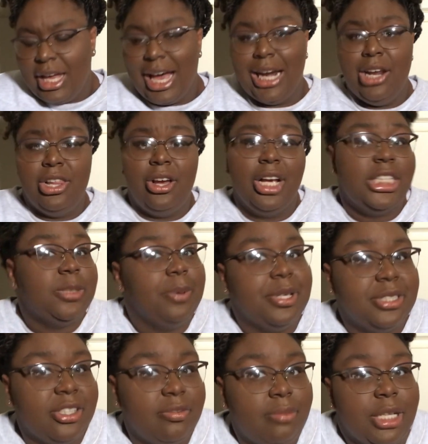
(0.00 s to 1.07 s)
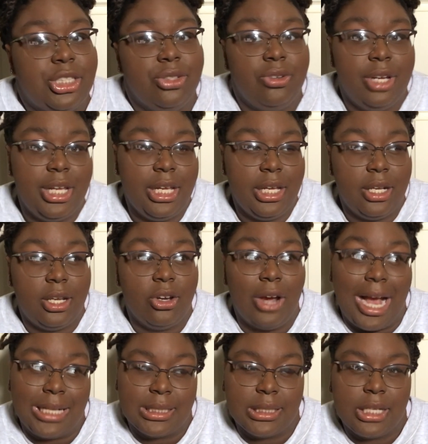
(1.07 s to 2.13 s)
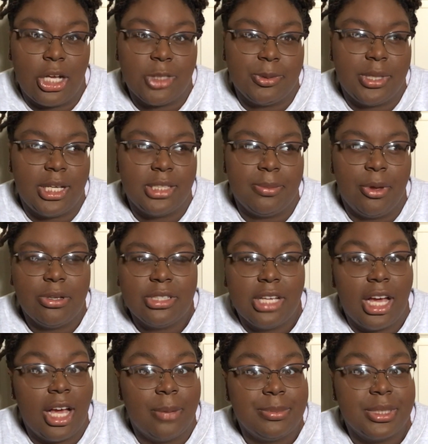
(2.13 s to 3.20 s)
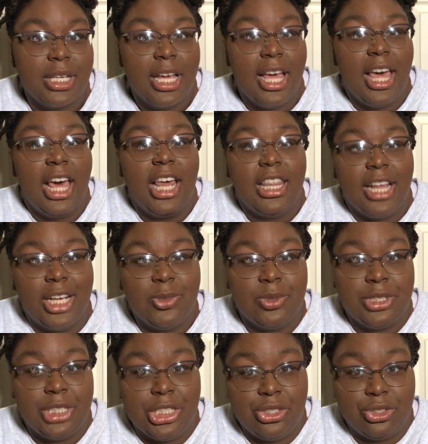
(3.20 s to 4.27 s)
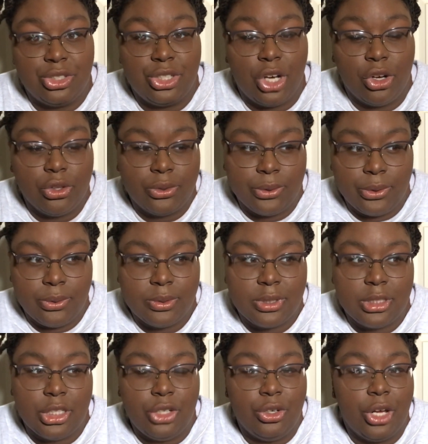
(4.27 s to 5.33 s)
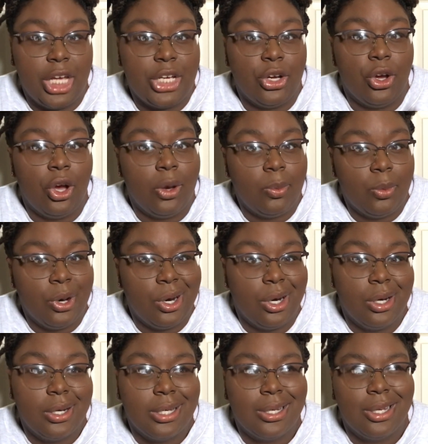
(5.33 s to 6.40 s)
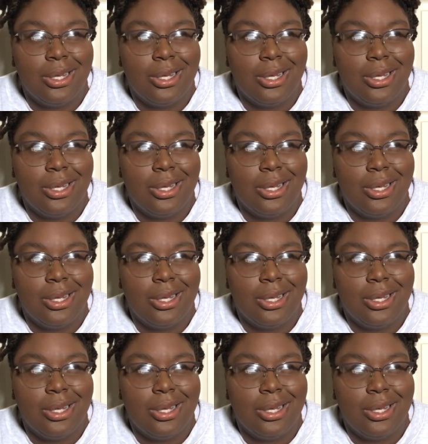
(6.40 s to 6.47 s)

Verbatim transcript: I know they're expensive, but you need your access codes, because most times that's what teachers go through to do like your homework,